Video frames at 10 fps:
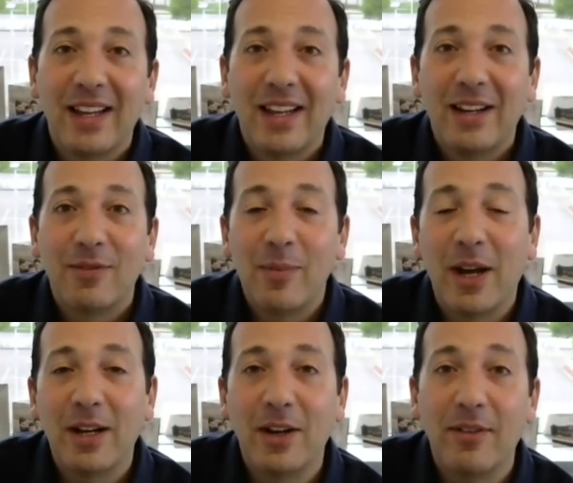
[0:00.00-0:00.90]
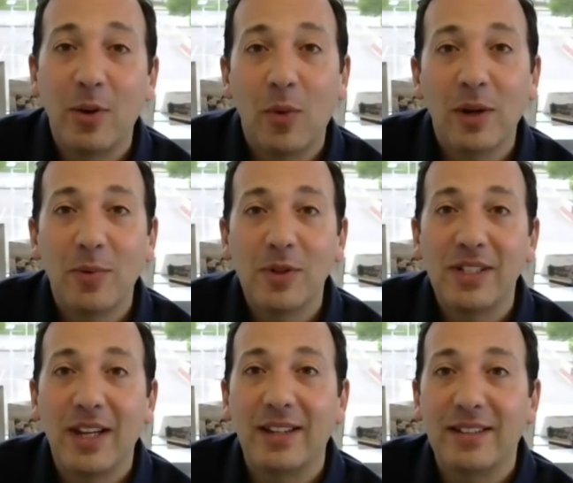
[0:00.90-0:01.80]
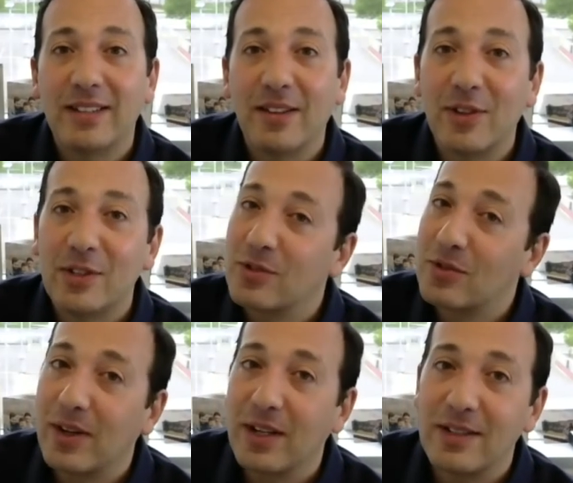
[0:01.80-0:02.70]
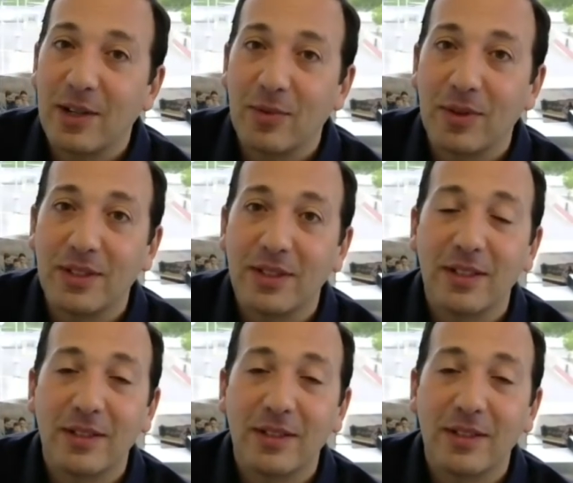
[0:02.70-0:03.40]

Reminder, every 1% of interest rate is equal to